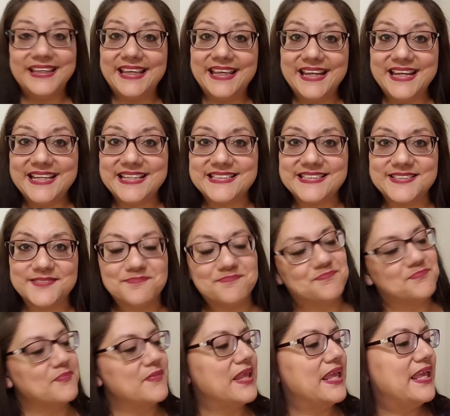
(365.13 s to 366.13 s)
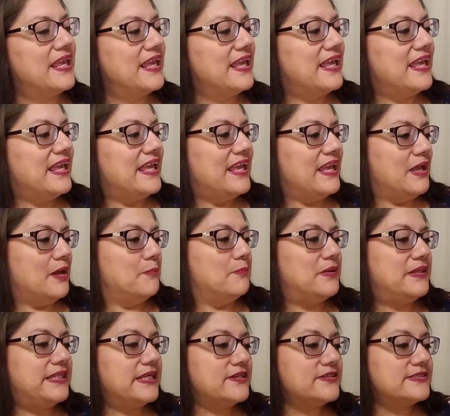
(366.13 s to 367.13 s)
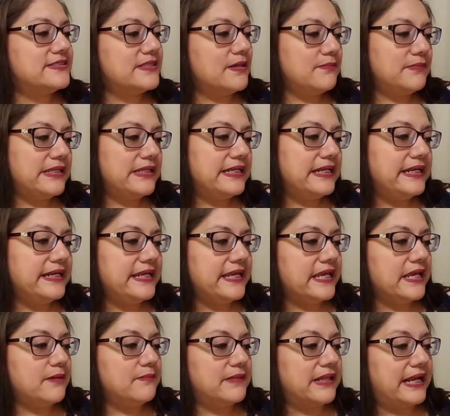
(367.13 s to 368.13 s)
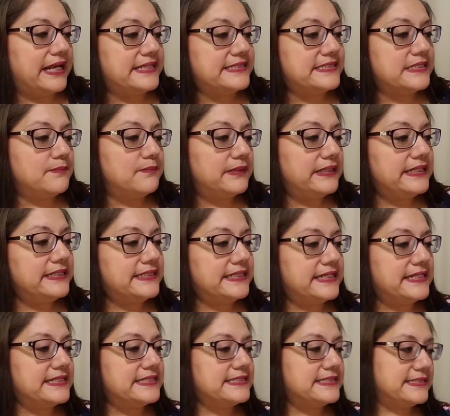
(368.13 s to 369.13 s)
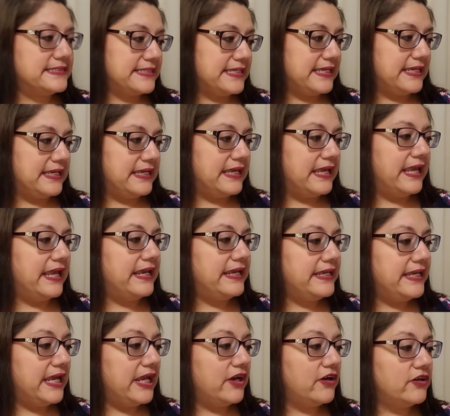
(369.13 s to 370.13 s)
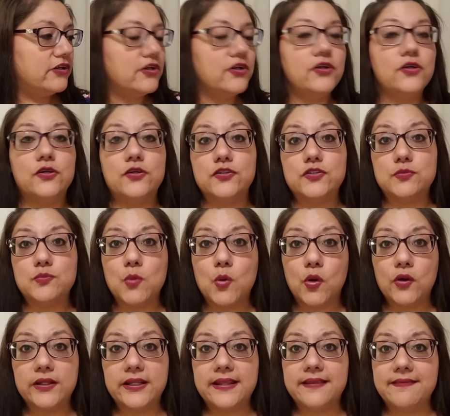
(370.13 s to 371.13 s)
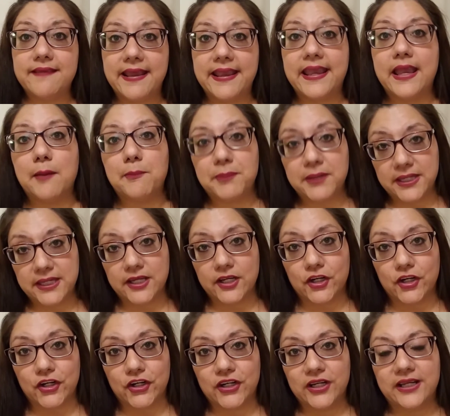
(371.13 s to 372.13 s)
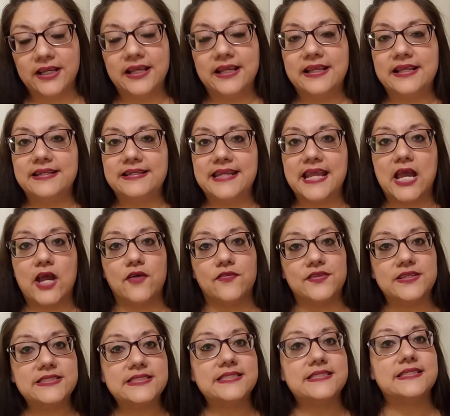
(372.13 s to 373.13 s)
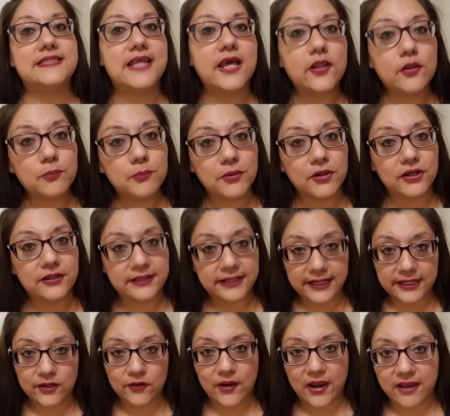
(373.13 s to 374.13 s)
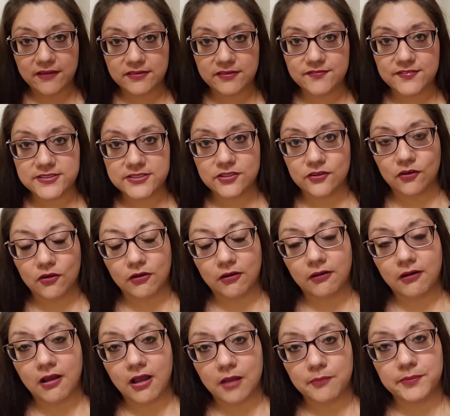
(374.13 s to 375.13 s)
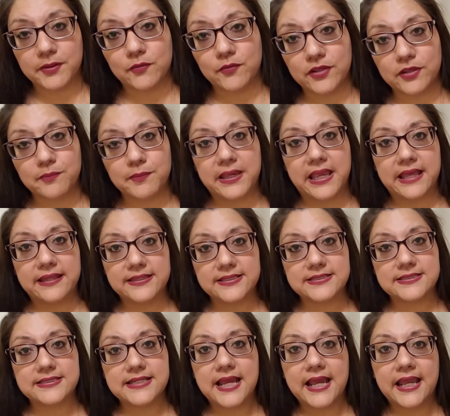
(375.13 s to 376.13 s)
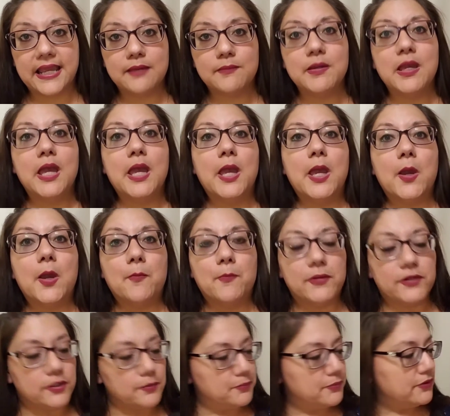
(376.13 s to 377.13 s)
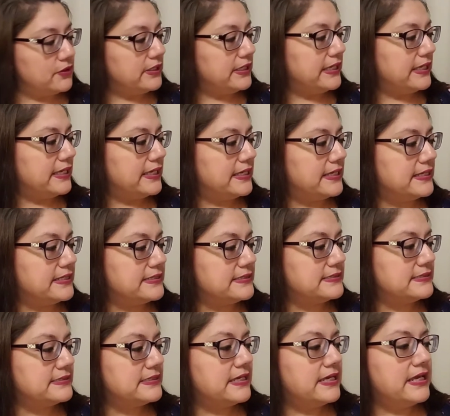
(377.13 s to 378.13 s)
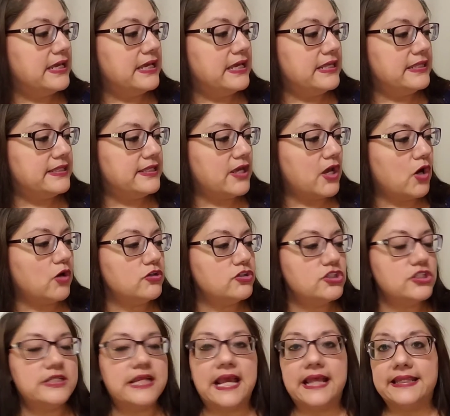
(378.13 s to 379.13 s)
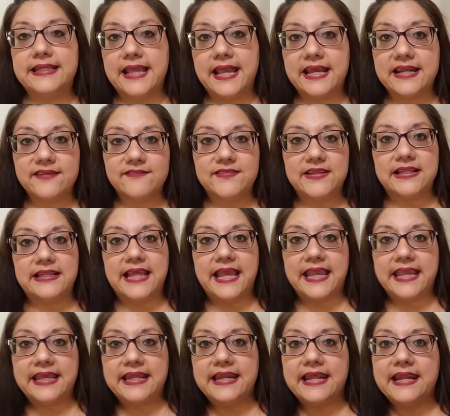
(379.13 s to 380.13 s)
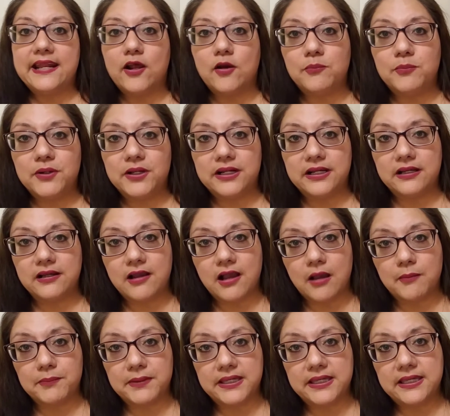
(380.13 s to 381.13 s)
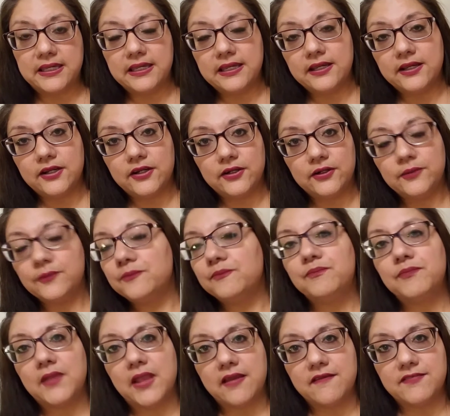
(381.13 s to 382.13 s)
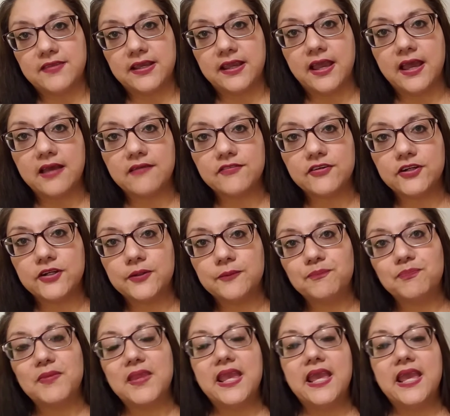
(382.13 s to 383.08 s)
It is. But there's something in him that I simply didn't see, a character who's more than they appear. Now, this is another book that I don't have the physical copy with me at this time, but the book is The Ocean at the End of the Lane, and I'll put a copy here of the cover.